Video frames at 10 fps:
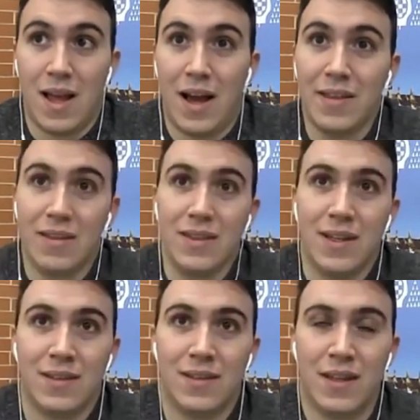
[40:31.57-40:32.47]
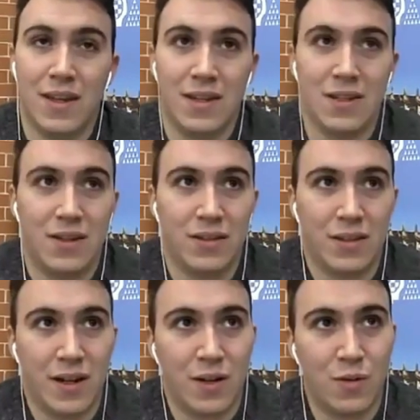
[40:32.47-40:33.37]
I think that there is not
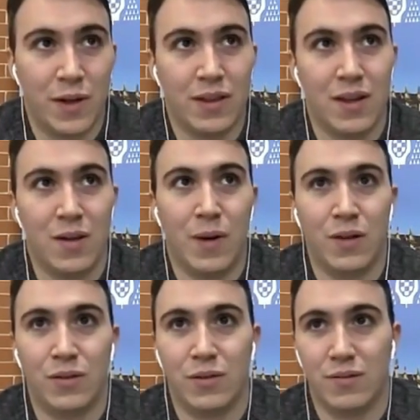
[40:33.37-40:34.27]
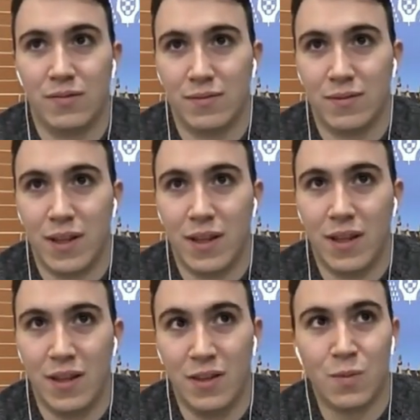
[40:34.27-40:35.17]
an argument about
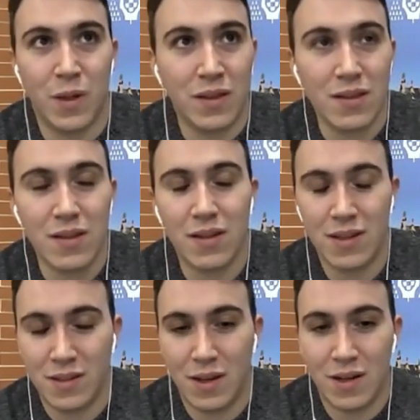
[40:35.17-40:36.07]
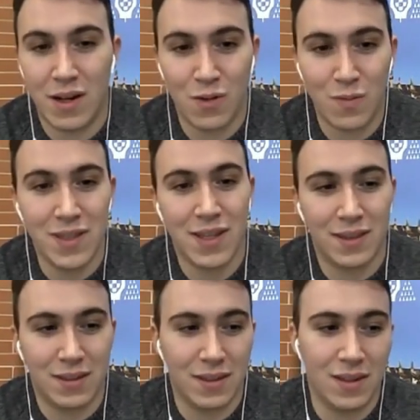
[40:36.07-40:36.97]
it is better. It's an argument
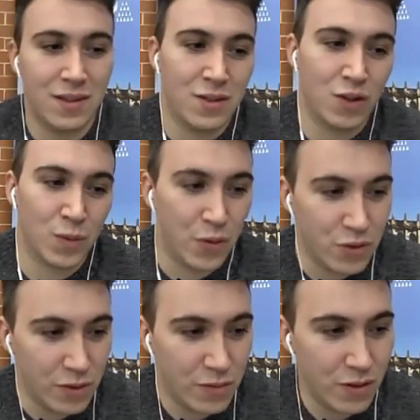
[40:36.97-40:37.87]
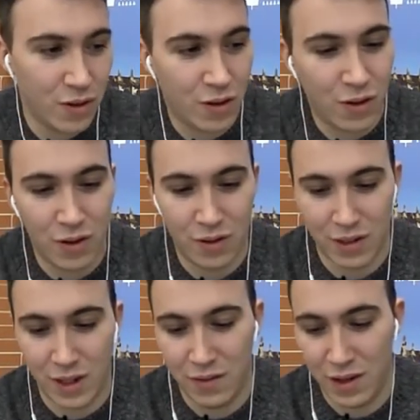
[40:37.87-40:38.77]
that it's not possible, or
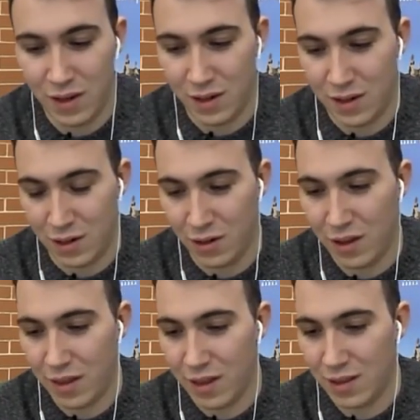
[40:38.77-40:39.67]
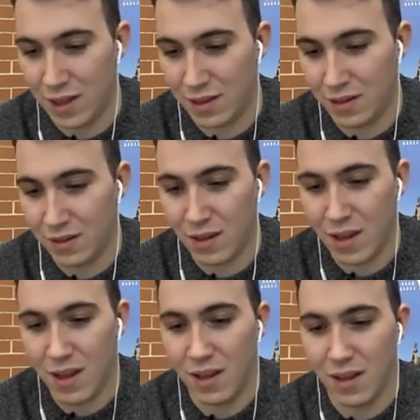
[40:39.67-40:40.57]
even another thing that is,
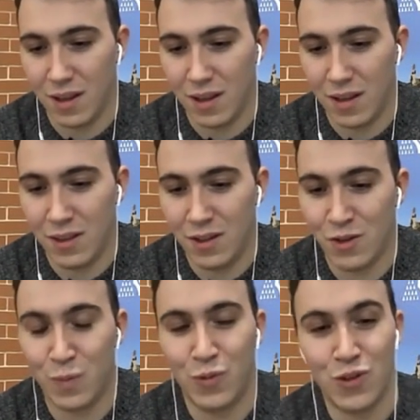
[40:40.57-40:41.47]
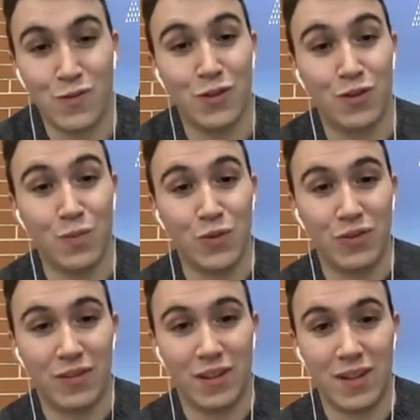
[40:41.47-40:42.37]
it is not possible to put
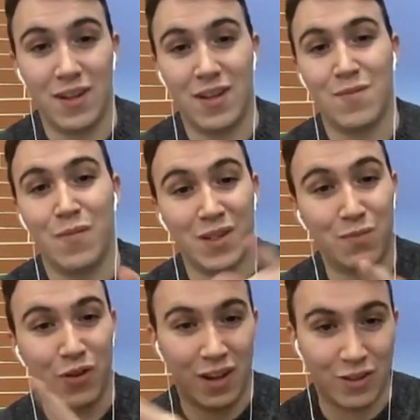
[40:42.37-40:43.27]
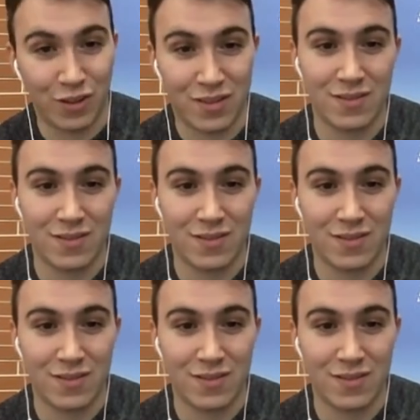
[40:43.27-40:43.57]
in mass production.